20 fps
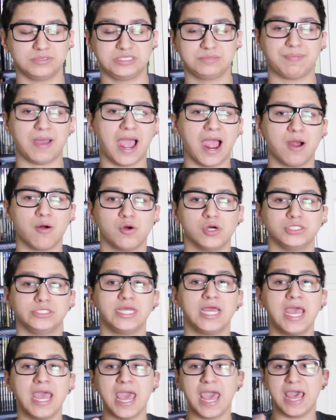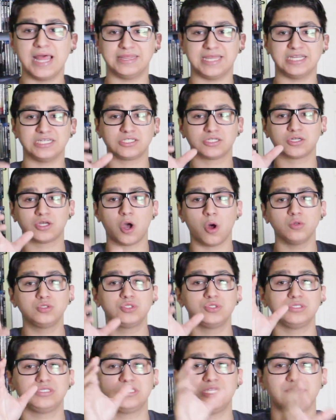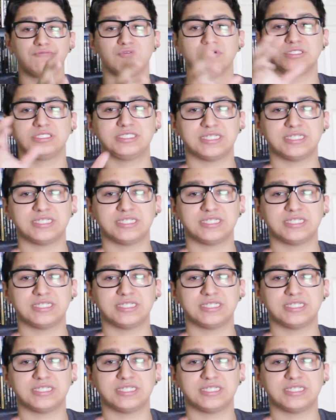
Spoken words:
powers, and they go to different